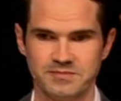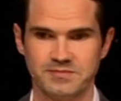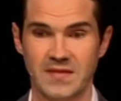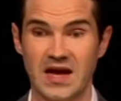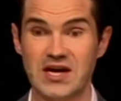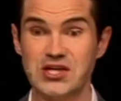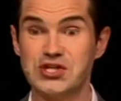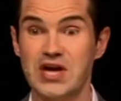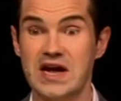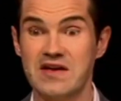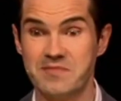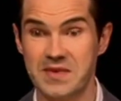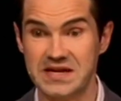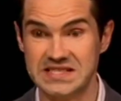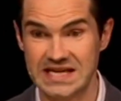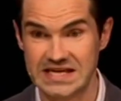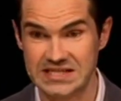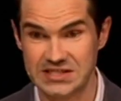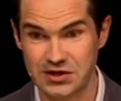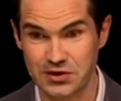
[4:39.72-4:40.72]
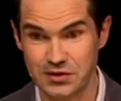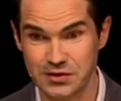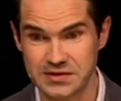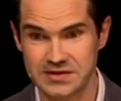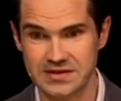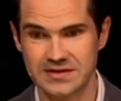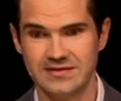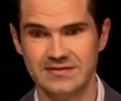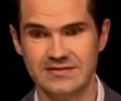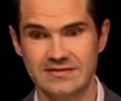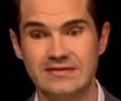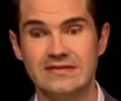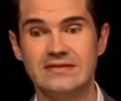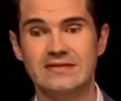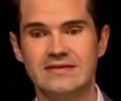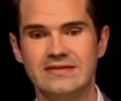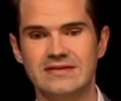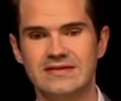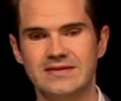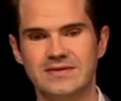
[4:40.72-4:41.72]
I shave my testicles.
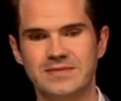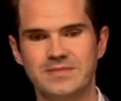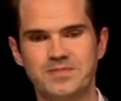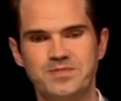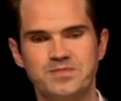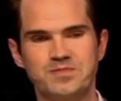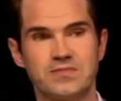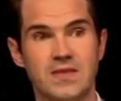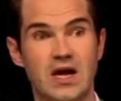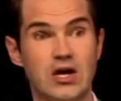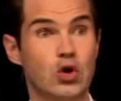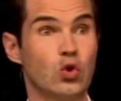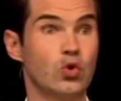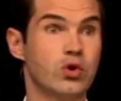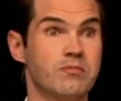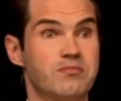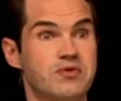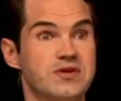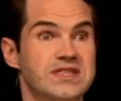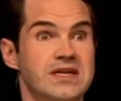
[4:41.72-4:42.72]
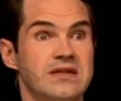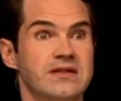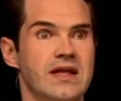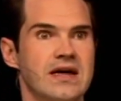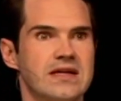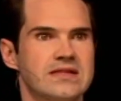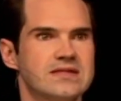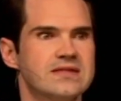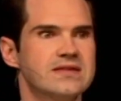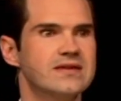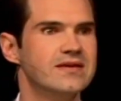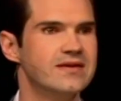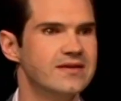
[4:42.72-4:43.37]
I call them Brazil nuts.